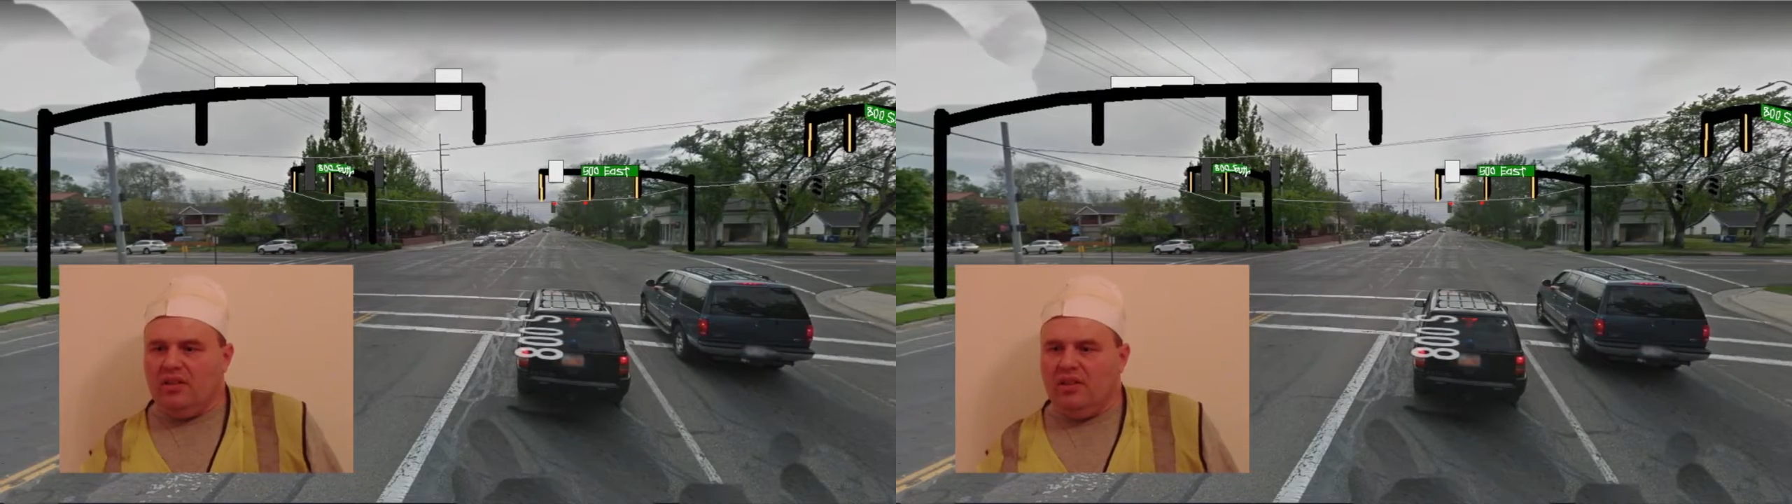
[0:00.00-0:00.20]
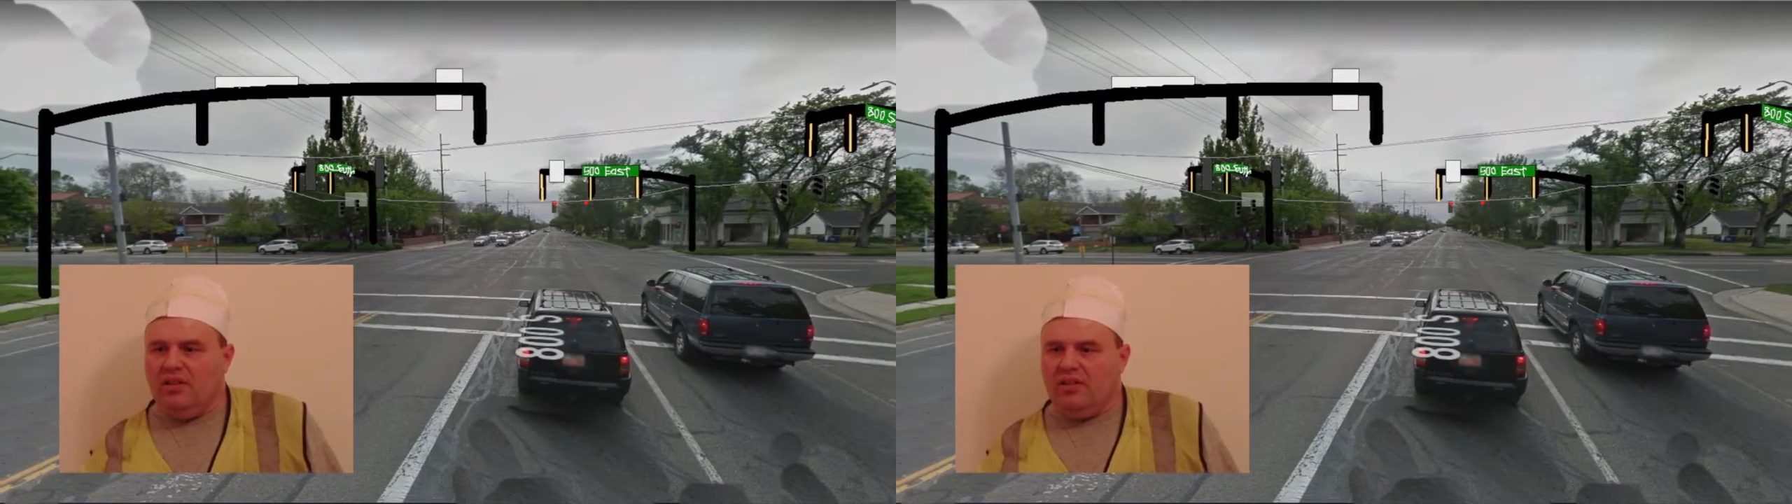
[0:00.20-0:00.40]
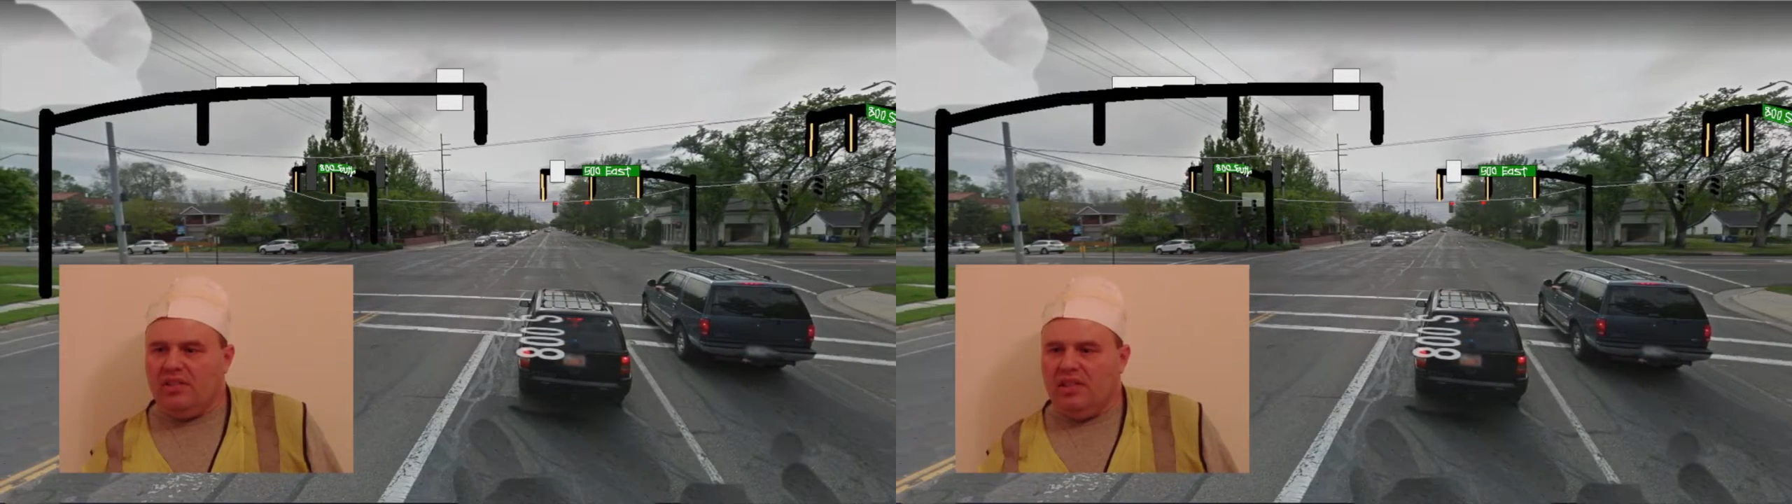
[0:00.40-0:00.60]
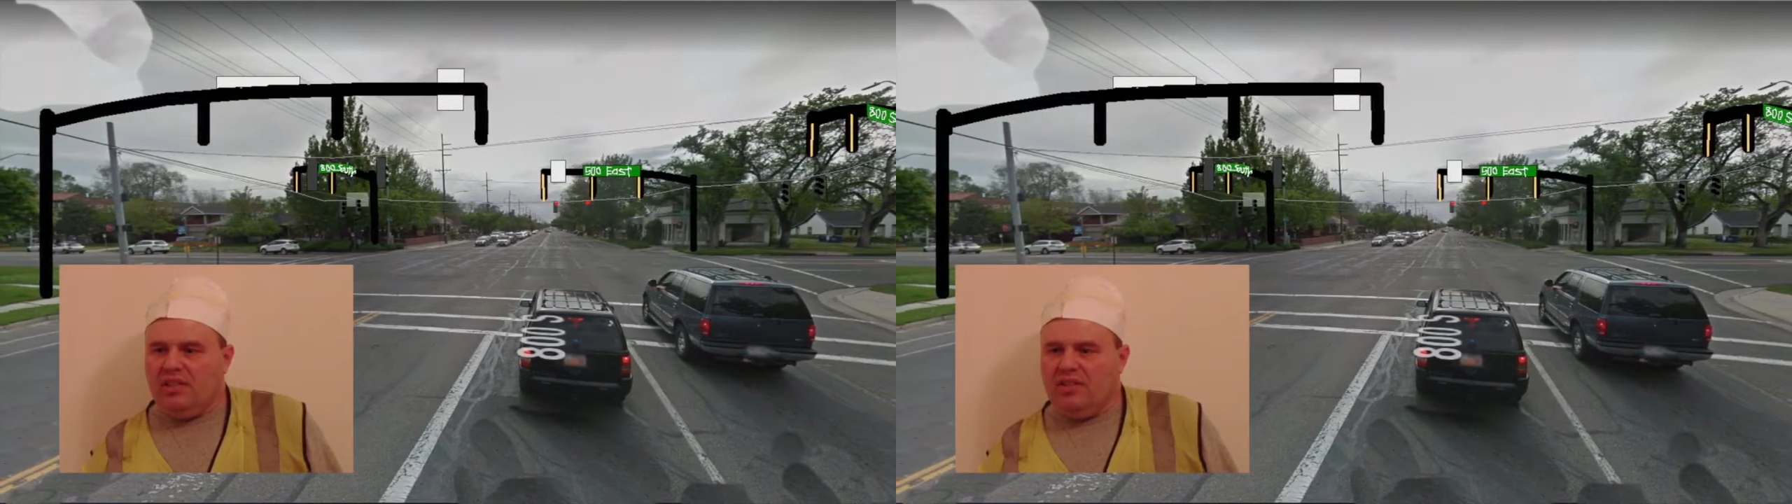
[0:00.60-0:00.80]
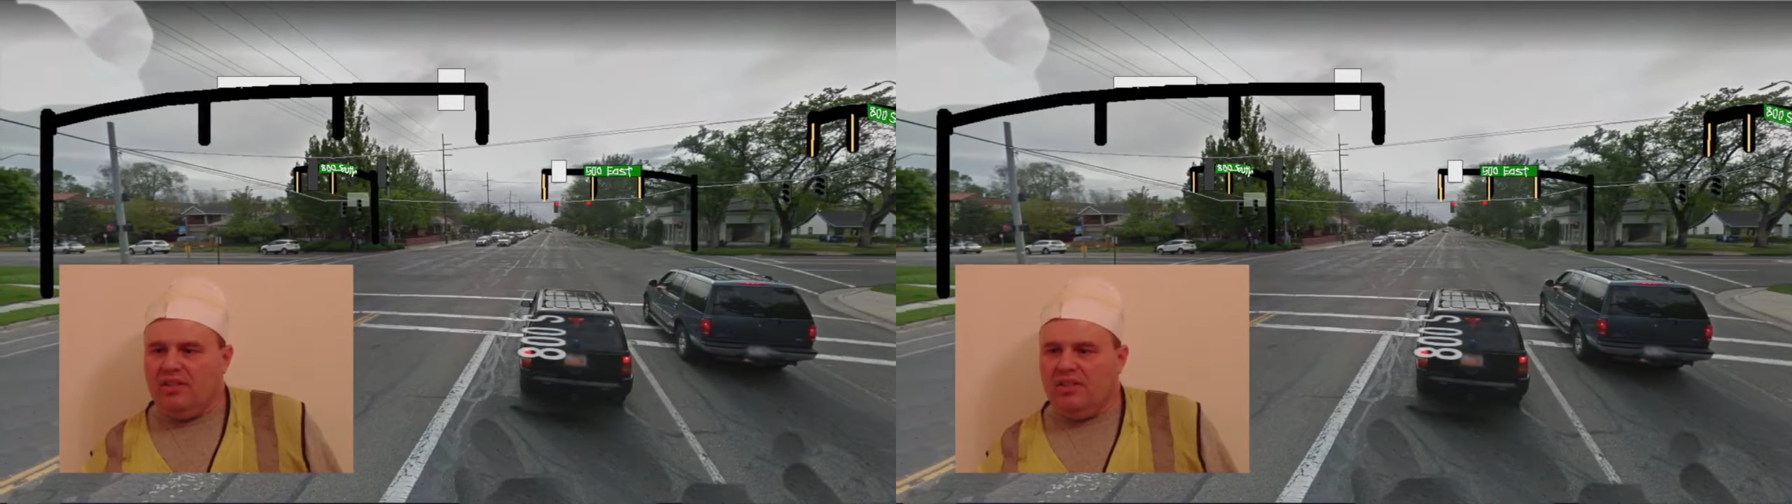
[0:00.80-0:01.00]

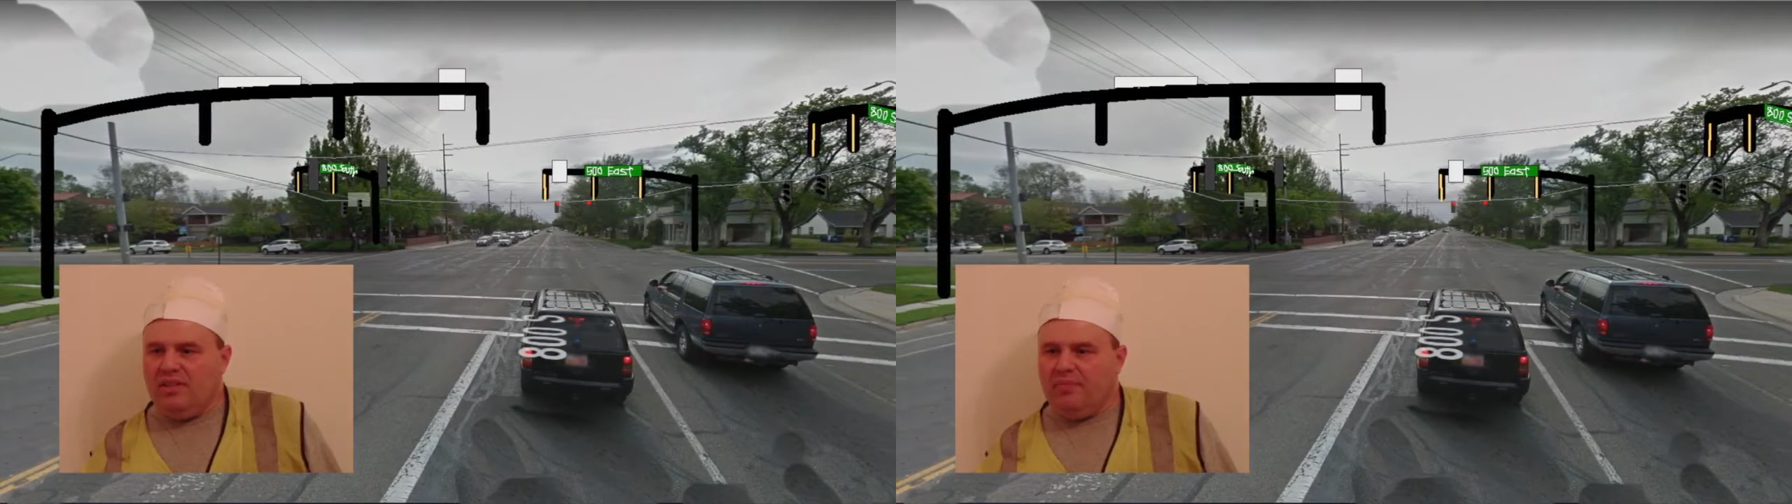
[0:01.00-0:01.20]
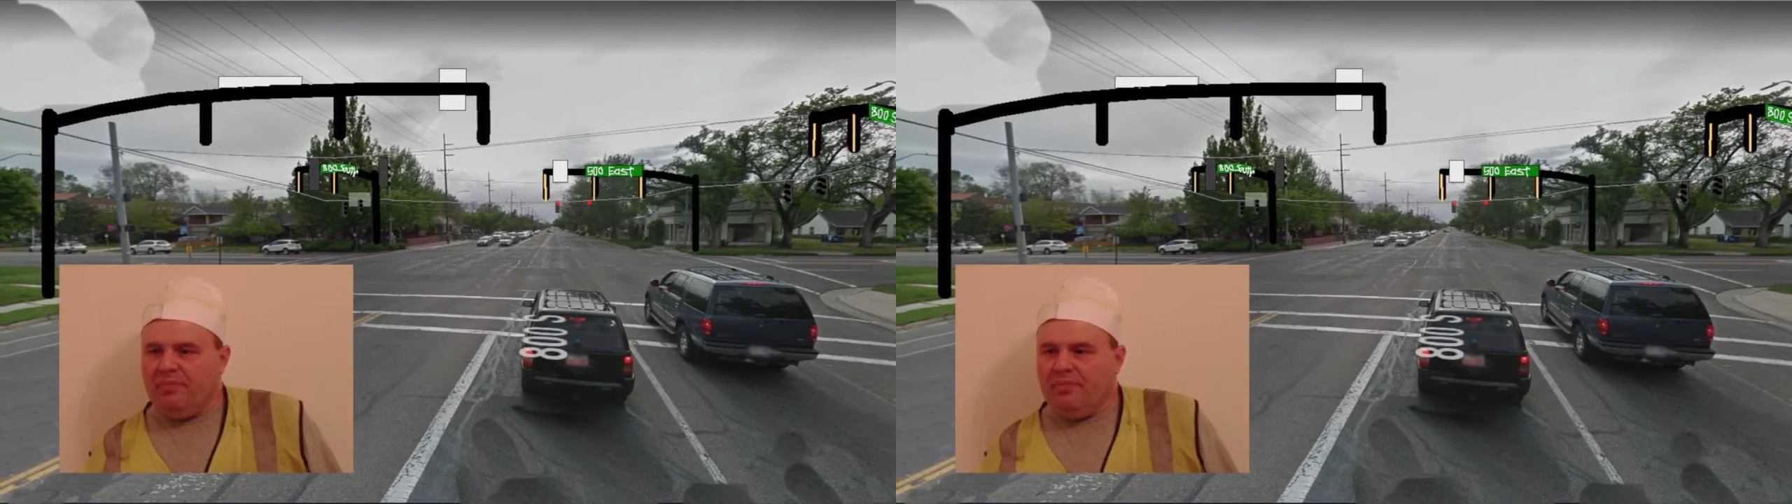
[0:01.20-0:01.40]
intersections.